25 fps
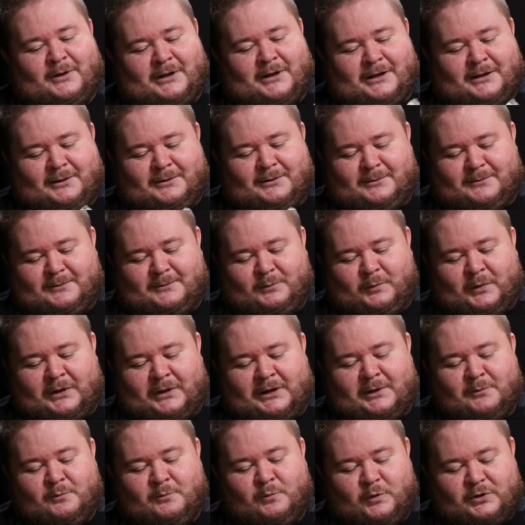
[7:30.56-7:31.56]
Well,
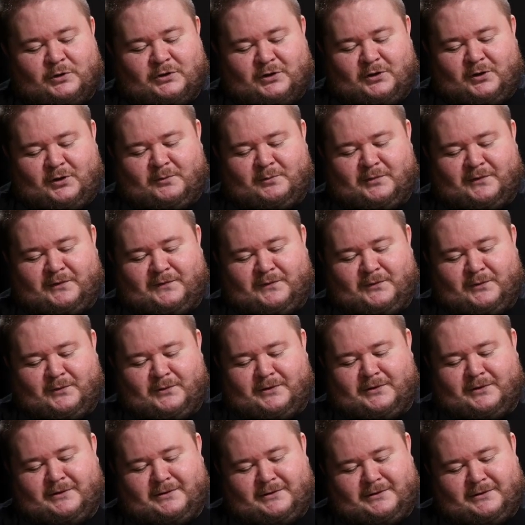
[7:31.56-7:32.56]
William was on
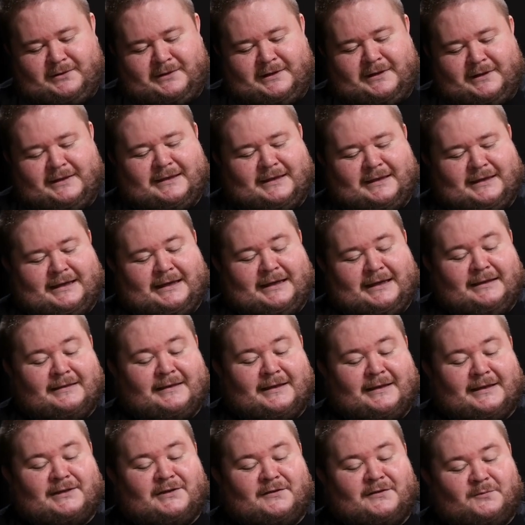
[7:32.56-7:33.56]
before. He
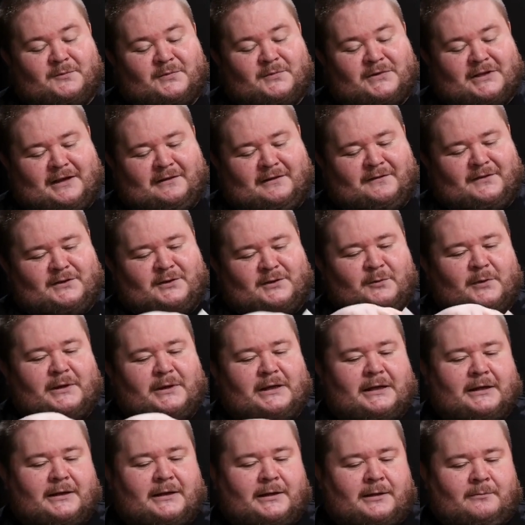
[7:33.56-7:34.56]
thinks of himself as a
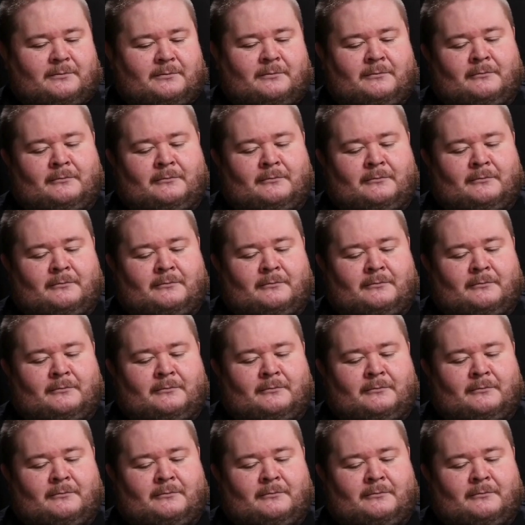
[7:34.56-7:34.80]
wee lady.